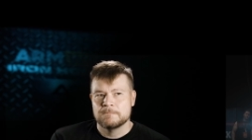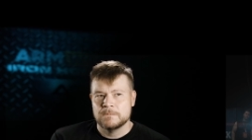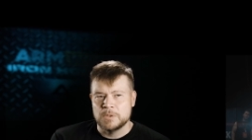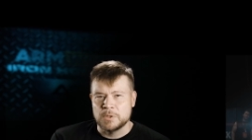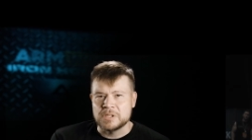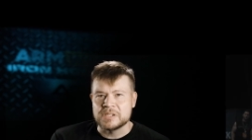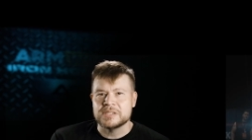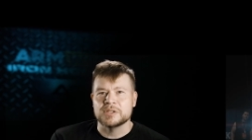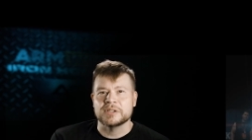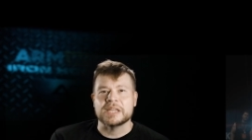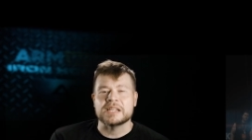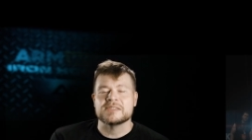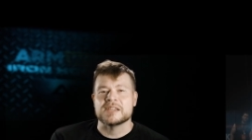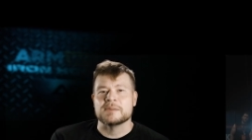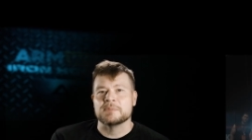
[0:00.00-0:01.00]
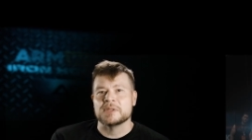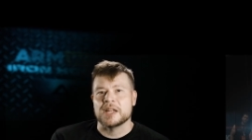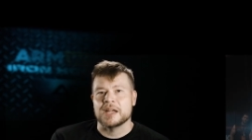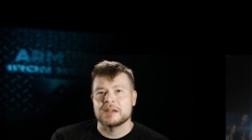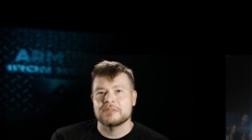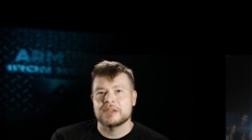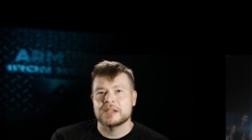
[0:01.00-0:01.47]
you can still get something
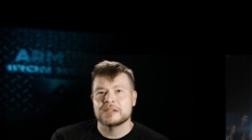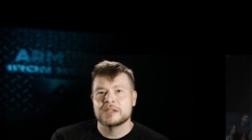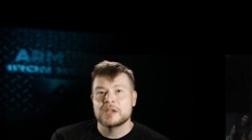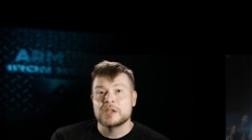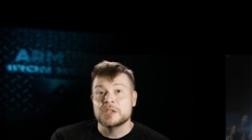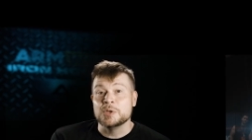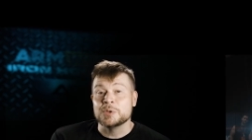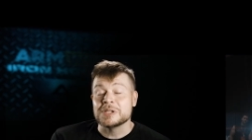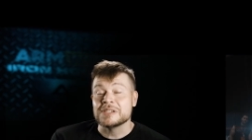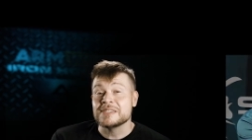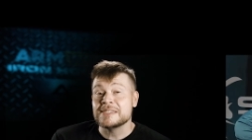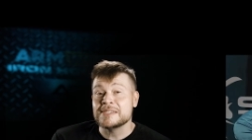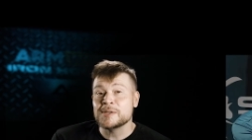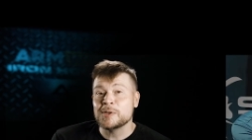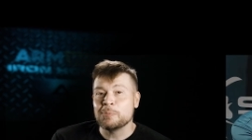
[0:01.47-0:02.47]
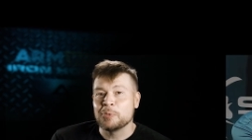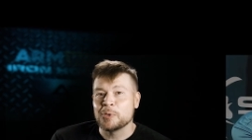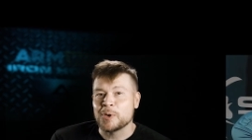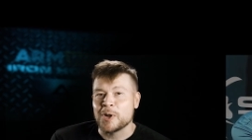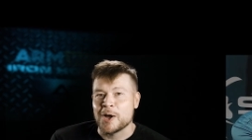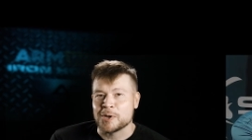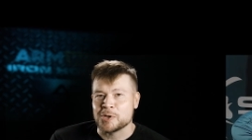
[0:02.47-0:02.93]
out of it. You can still put on a